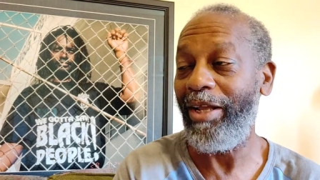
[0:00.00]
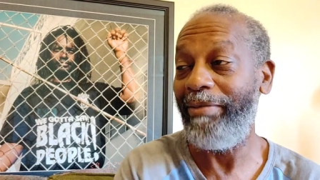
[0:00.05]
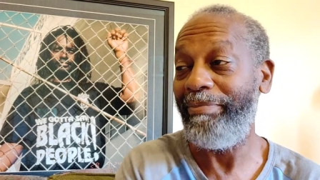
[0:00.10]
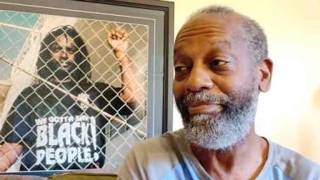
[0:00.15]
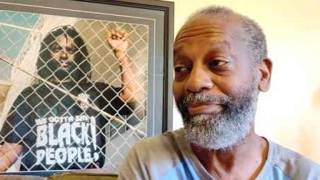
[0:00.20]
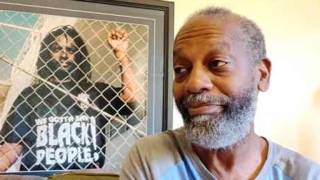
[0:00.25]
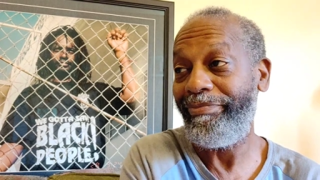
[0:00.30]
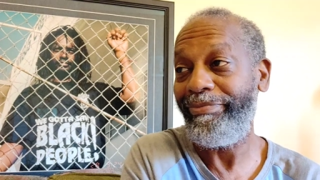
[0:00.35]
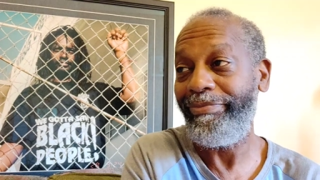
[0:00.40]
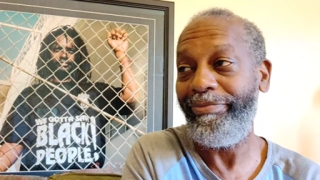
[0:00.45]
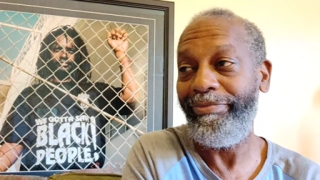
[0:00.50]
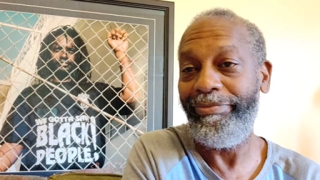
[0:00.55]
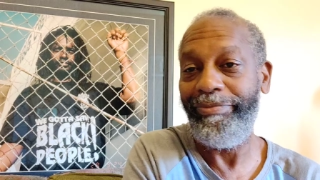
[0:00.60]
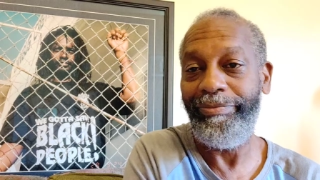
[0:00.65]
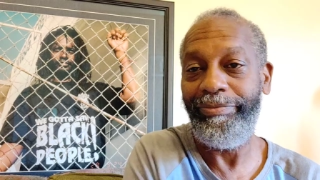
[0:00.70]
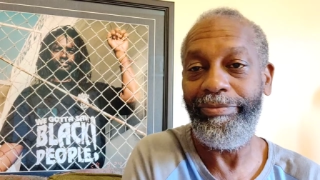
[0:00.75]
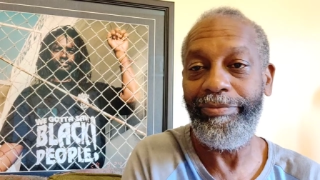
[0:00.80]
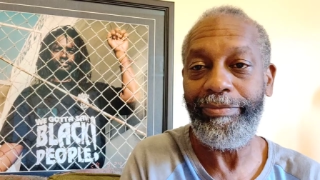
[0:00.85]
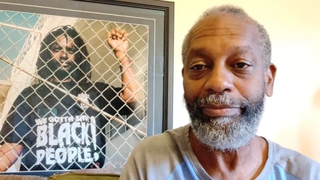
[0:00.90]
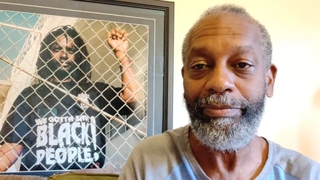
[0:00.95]

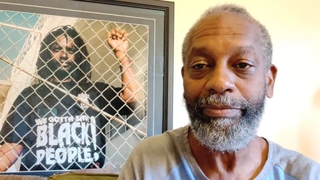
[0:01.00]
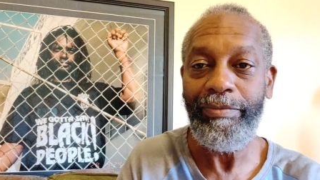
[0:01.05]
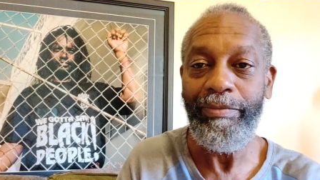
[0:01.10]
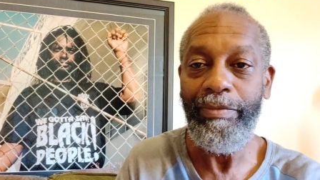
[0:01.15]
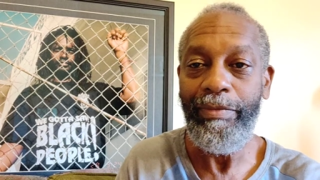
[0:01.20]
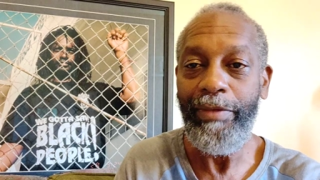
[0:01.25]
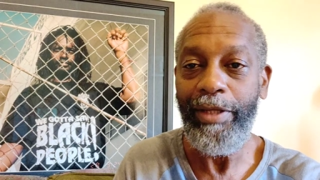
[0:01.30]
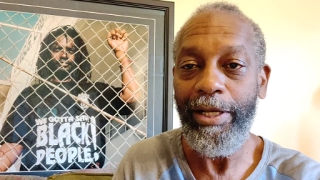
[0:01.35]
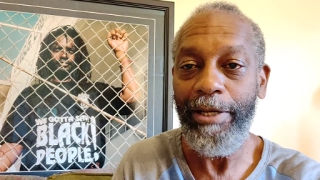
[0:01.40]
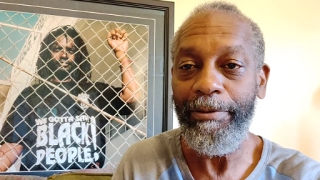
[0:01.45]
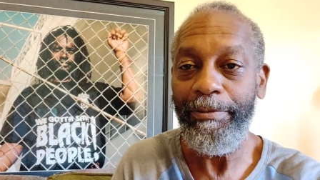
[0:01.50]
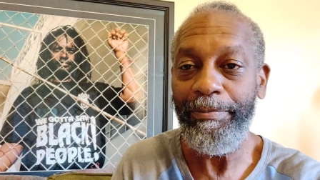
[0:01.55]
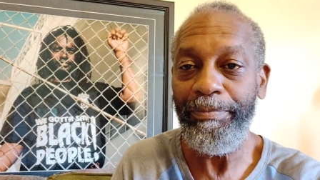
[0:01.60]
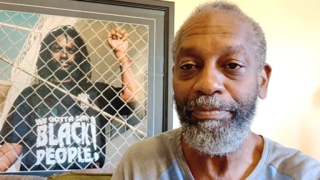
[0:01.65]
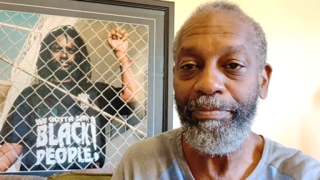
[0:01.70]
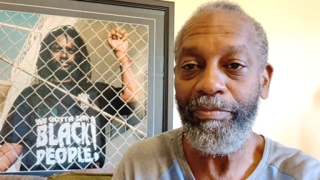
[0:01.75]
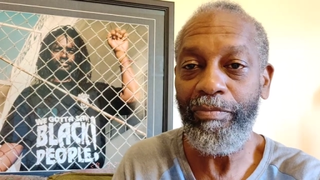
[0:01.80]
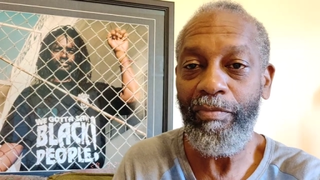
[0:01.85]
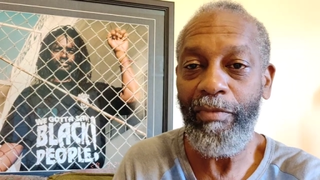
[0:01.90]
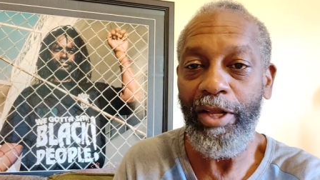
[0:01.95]

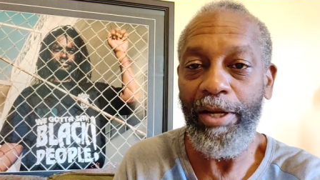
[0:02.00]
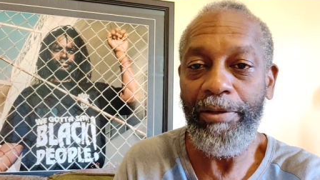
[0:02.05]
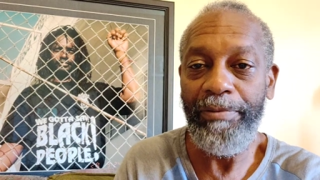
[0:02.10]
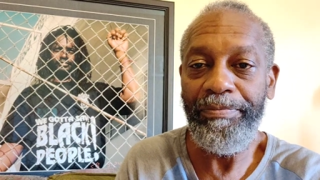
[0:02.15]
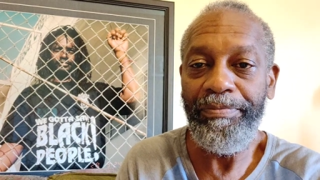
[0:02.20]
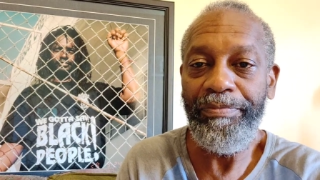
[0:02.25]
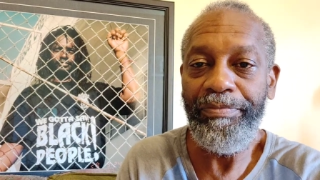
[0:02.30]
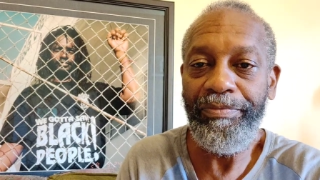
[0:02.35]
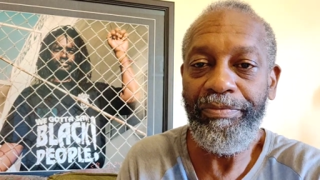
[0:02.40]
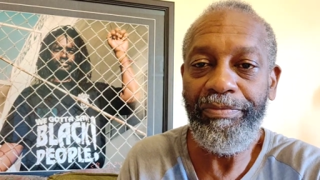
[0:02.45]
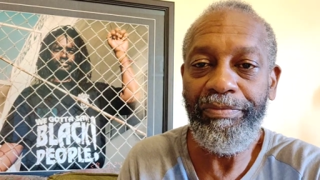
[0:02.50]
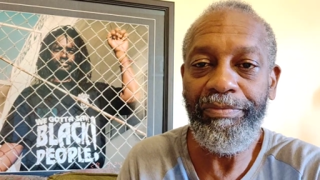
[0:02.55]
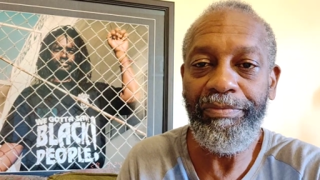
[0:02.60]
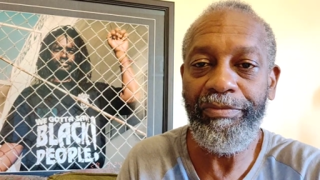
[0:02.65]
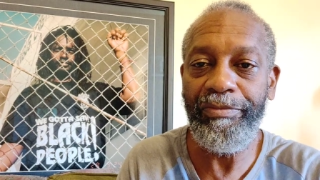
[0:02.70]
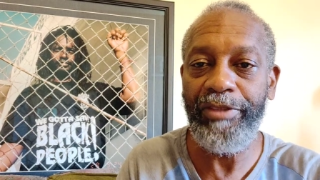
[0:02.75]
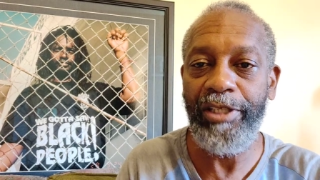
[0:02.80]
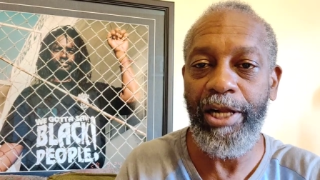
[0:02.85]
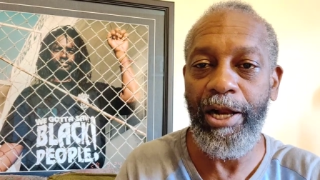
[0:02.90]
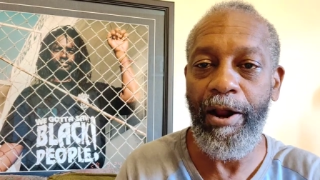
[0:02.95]
No, they, they, they can
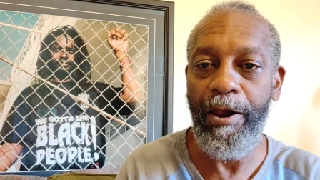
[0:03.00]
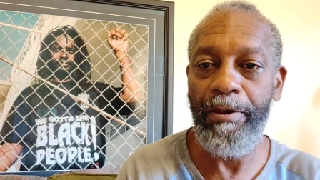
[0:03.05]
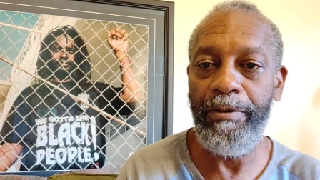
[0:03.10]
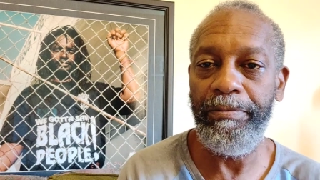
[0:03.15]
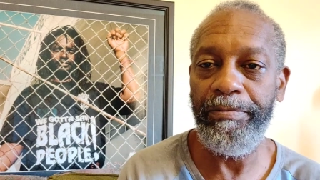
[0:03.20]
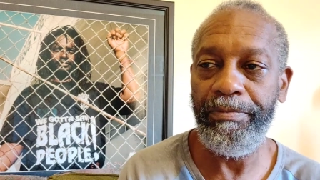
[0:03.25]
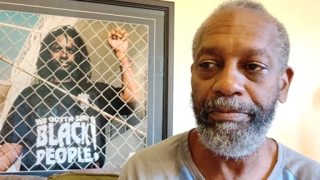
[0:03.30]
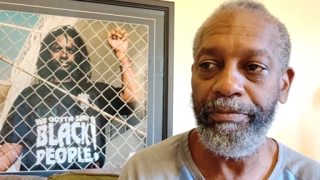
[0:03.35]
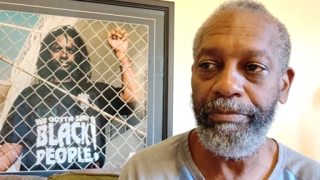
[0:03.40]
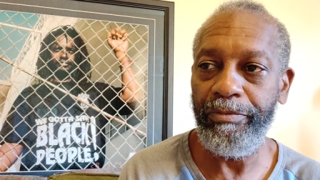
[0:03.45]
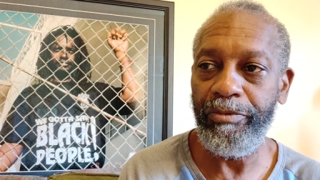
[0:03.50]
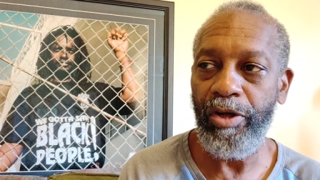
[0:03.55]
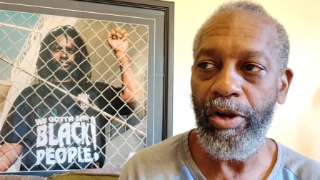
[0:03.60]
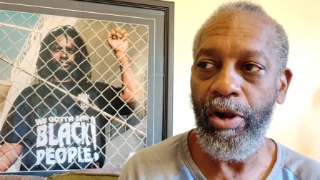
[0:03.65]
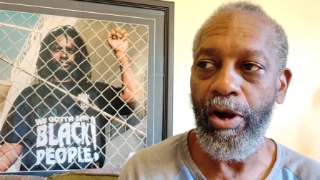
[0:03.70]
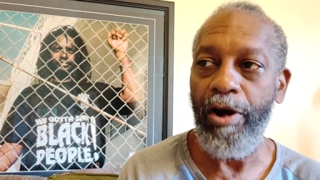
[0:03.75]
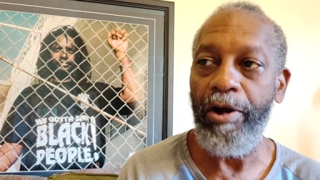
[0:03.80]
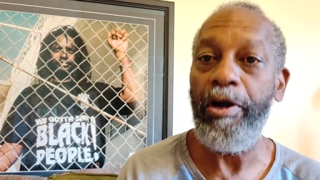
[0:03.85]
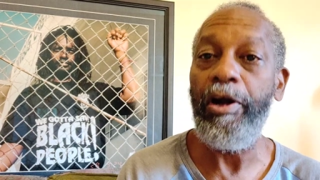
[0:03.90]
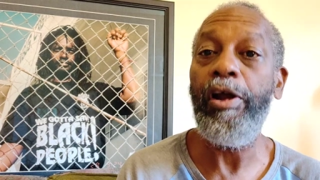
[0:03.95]
use phones.
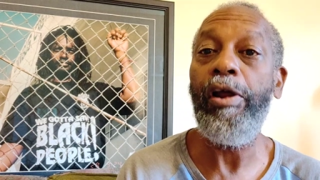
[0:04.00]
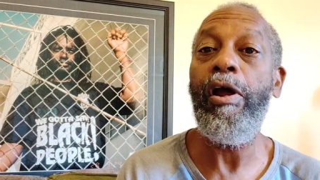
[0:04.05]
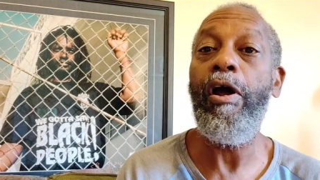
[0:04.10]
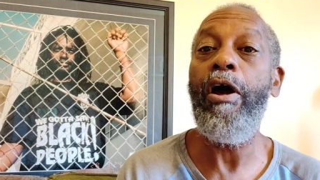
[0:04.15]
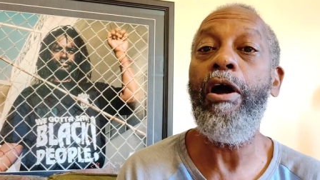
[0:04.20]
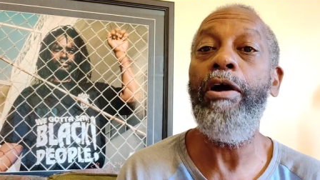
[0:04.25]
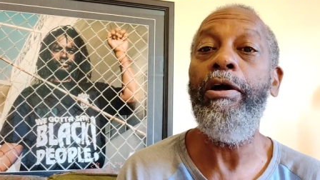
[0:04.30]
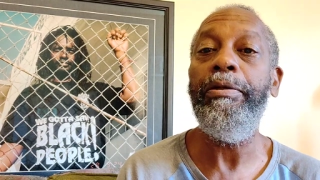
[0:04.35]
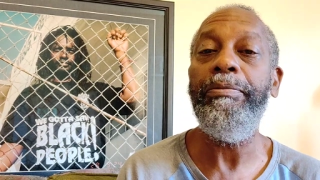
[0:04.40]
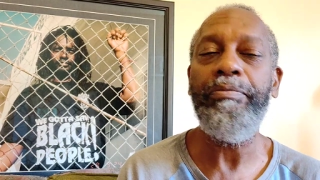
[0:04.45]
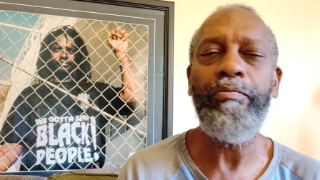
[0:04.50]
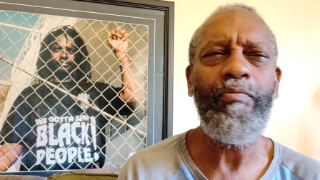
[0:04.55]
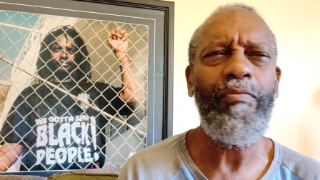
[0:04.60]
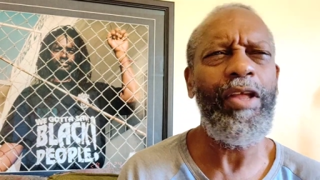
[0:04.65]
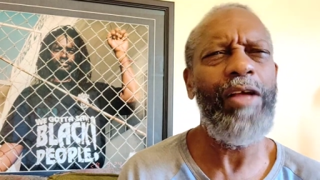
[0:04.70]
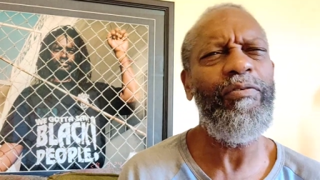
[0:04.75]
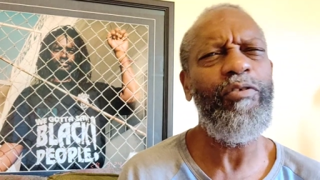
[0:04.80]
Phones, their oh, phones.